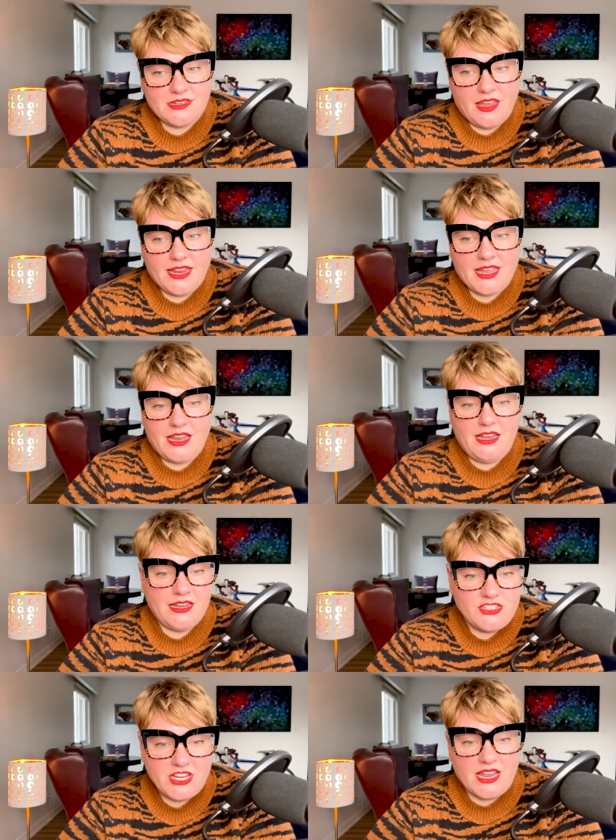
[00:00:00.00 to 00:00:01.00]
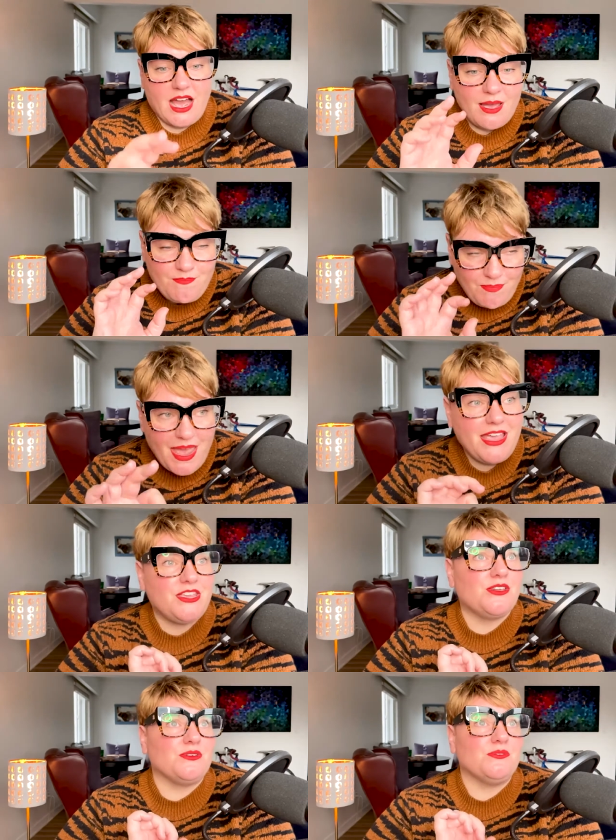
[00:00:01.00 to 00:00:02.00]
Like legit, I bet
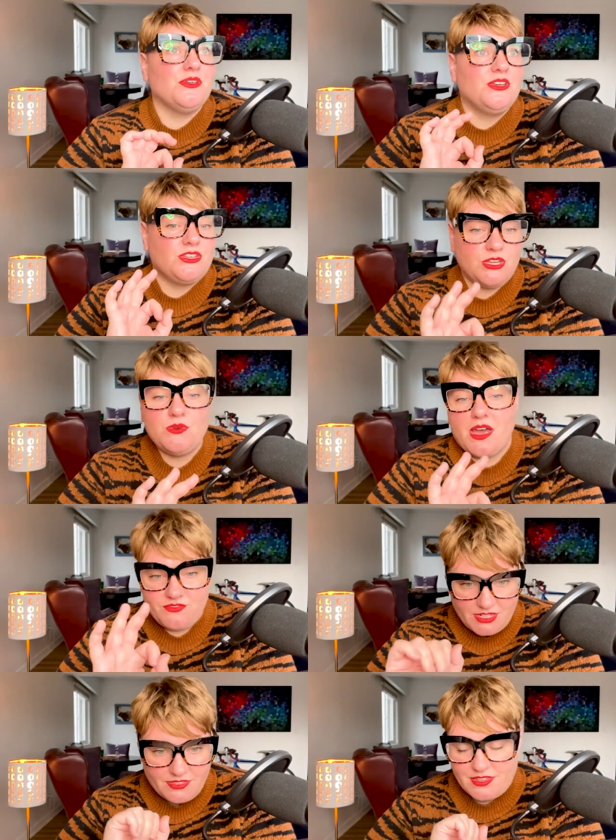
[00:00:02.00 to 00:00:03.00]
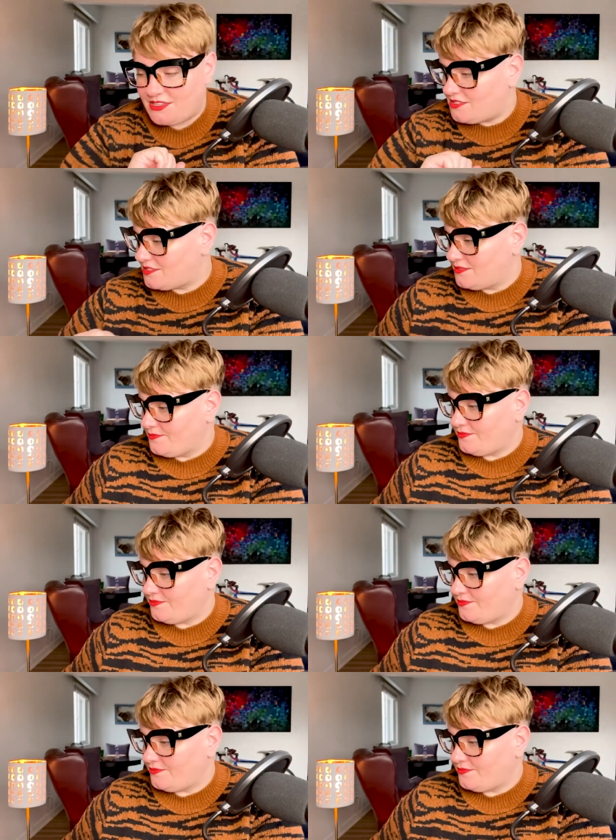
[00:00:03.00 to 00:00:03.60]
you you have done this.